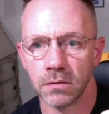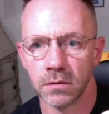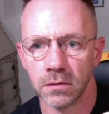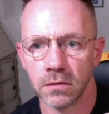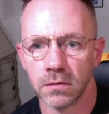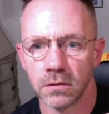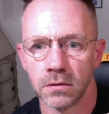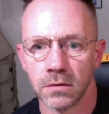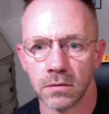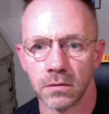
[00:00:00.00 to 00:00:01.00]

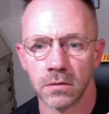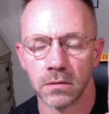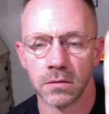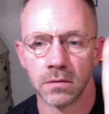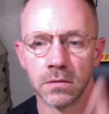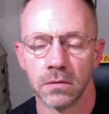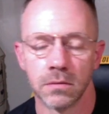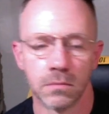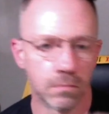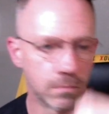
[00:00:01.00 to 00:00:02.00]

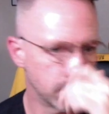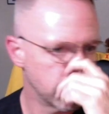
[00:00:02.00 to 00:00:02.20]
[no speech]